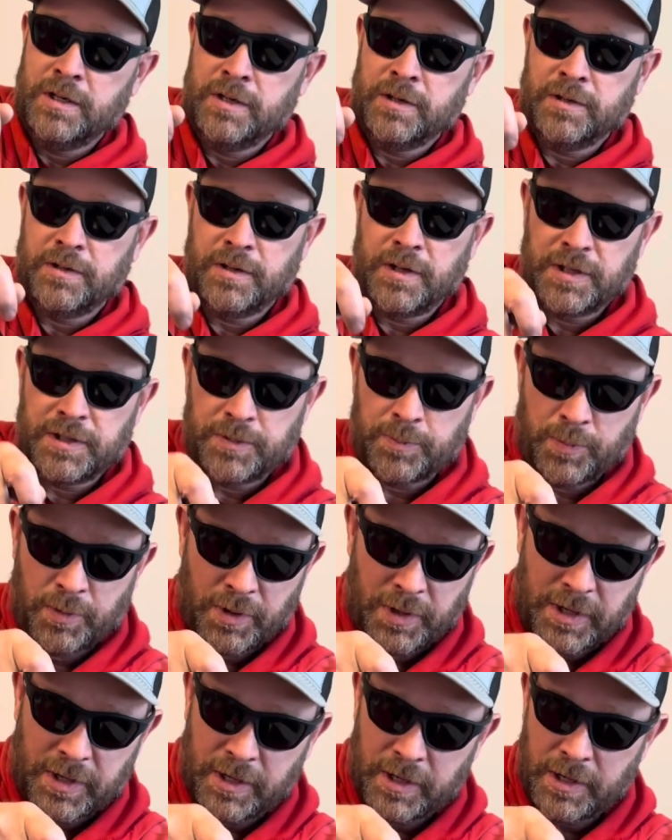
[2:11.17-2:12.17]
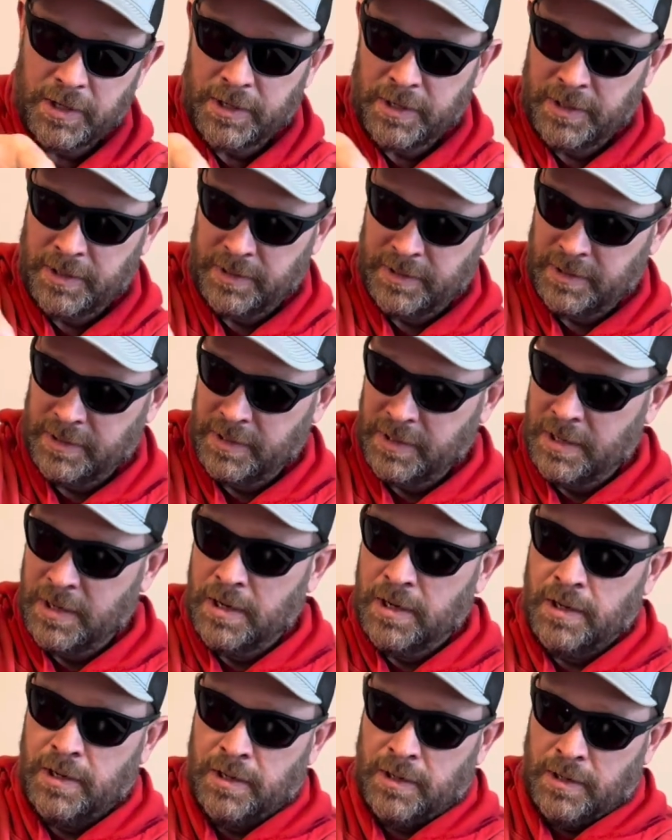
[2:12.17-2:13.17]
So that's pretty good.
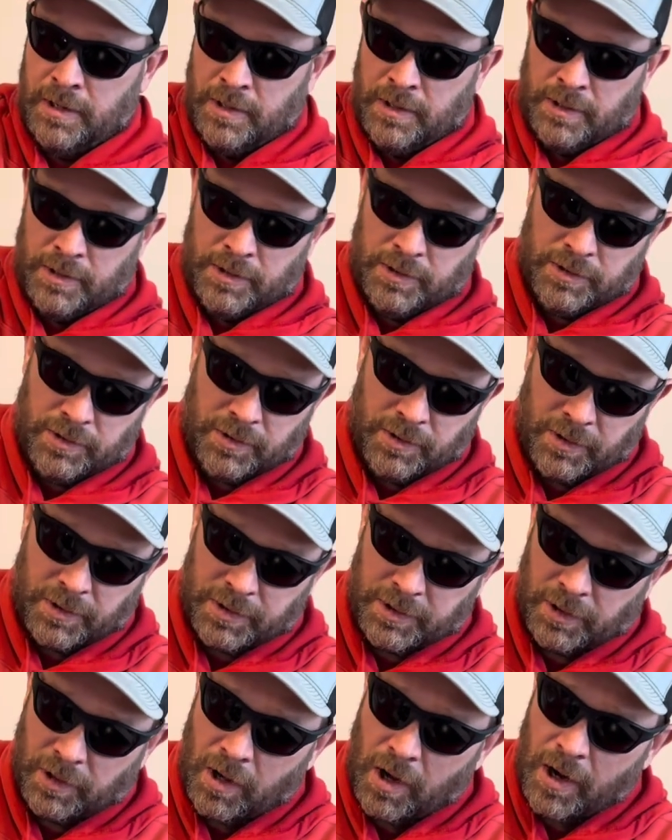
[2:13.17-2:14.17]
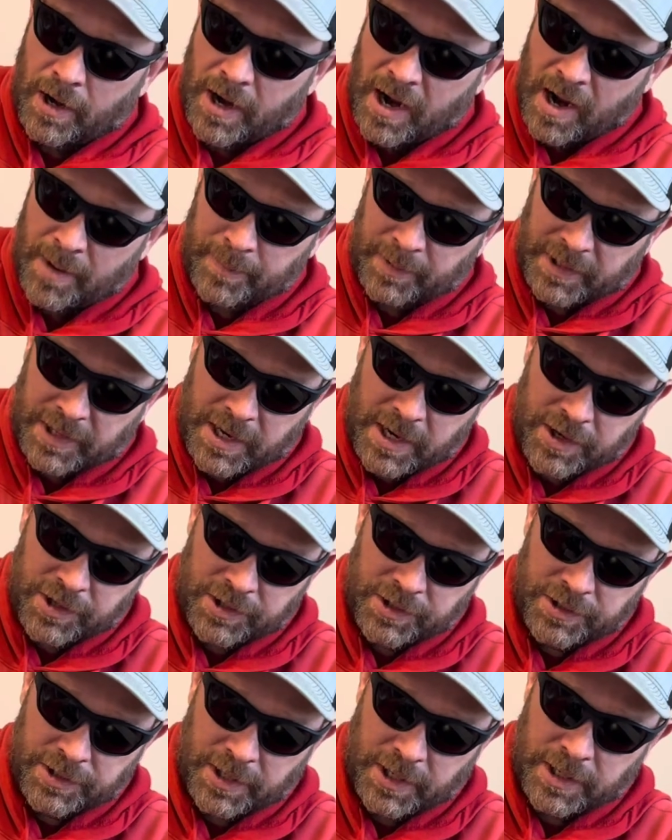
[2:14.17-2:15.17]
So there's a lot of
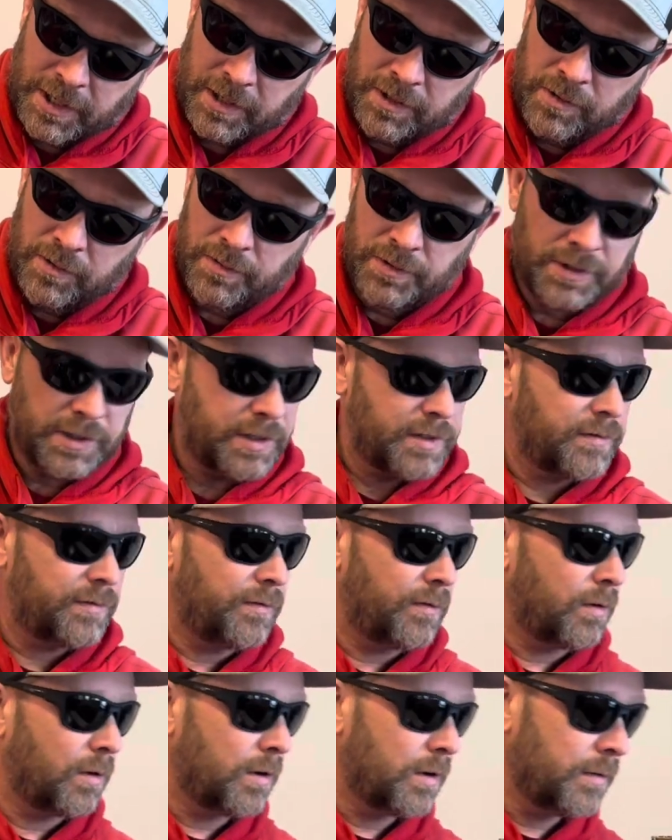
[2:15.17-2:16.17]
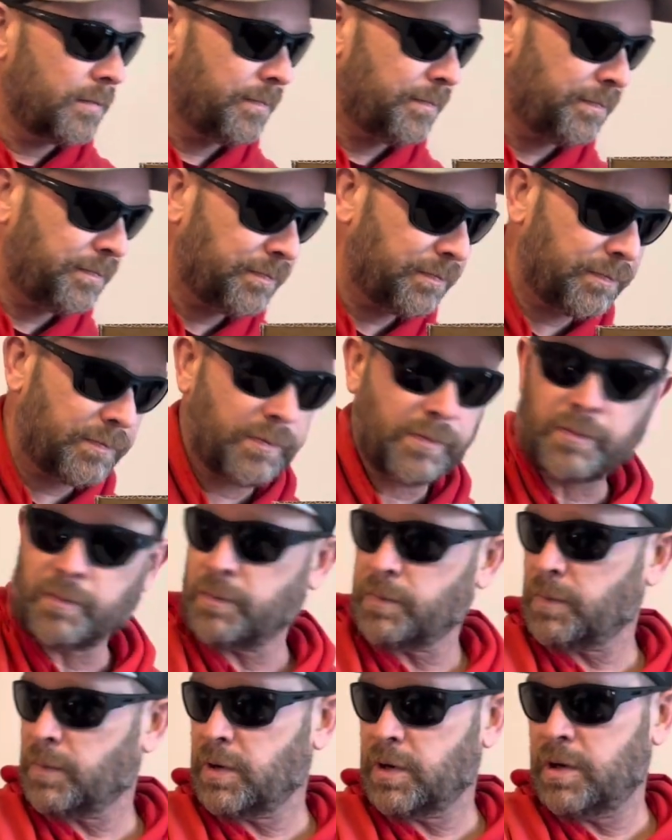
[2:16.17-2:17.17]
applications I can use this for.
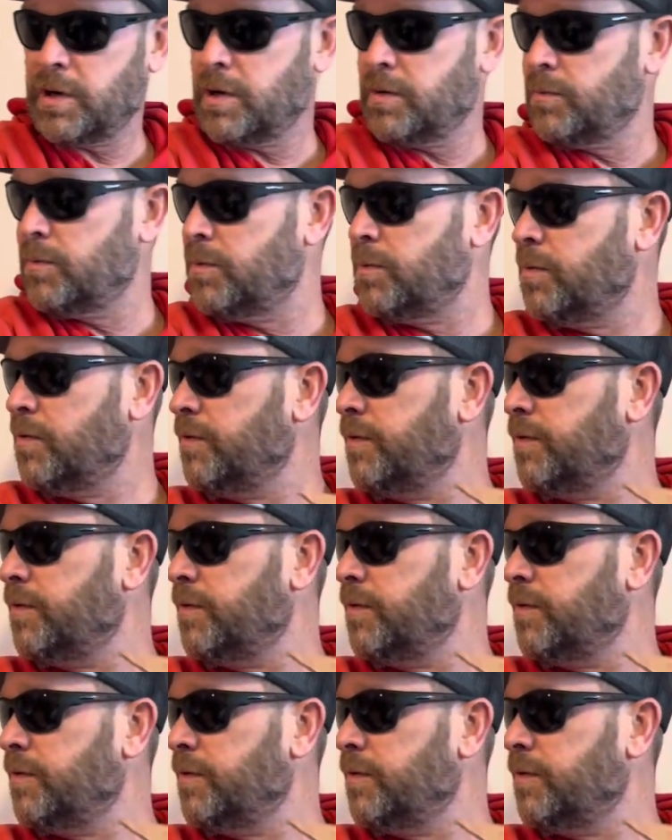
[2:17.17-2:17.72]
Move